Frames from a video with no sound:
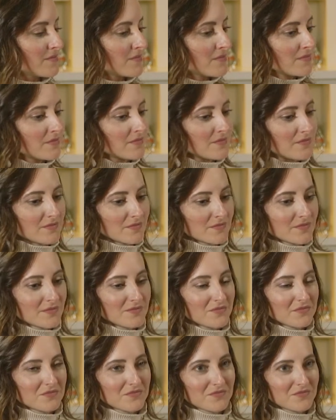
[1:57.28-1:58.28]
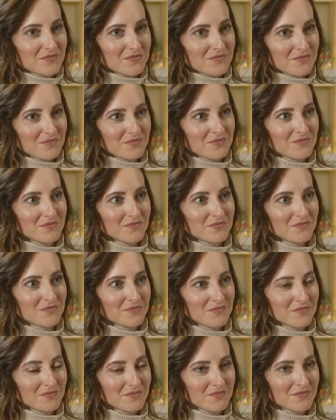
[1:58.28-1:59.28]

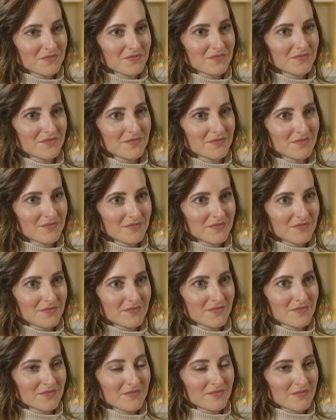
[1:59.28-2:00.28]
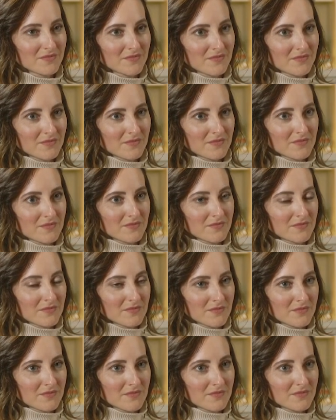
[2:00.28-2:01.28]

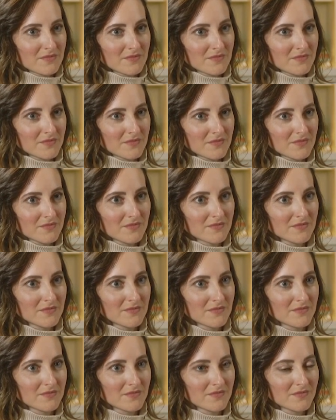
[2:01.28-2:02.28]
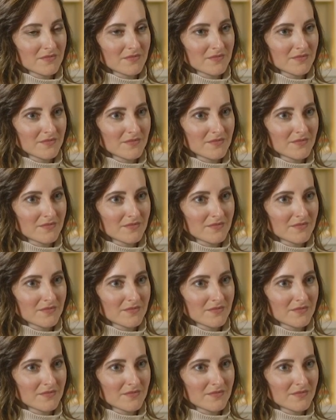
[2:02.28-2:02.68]
(silent)